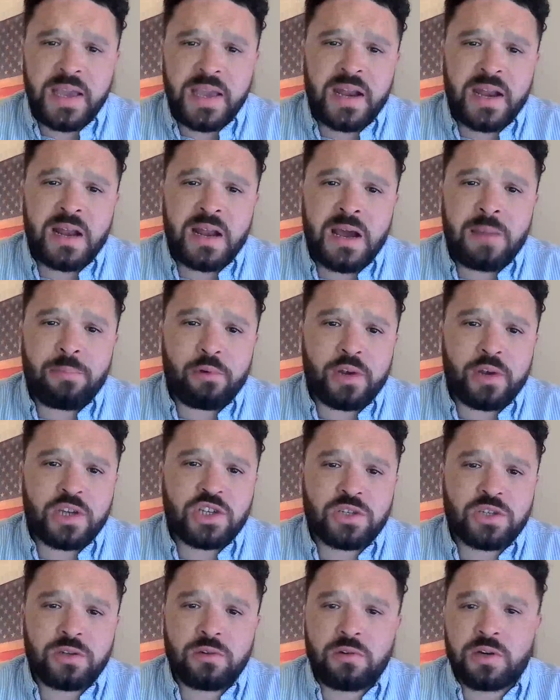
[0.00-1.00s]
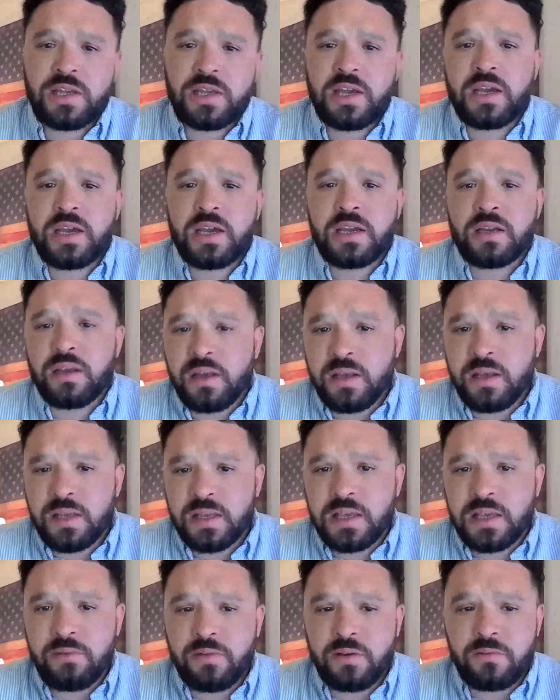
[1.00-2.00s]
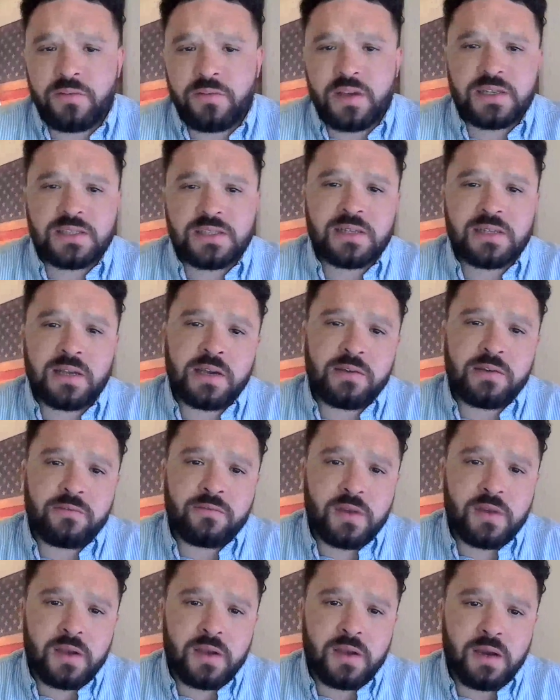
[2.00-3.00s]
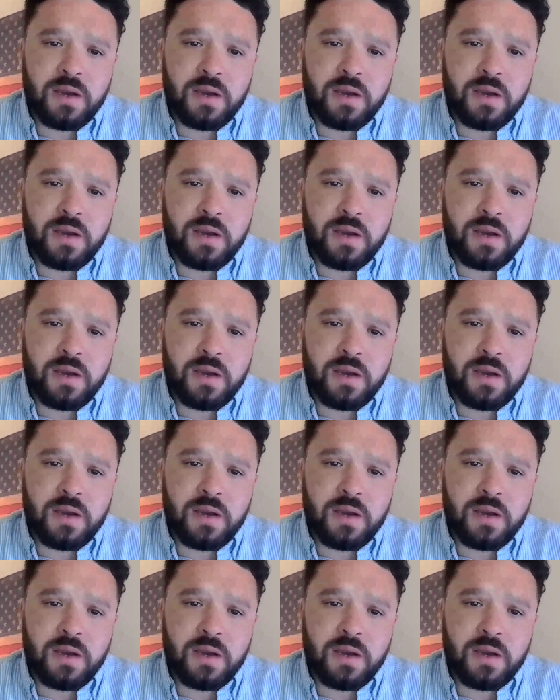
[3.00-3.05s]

get it operational again, give it a facelift,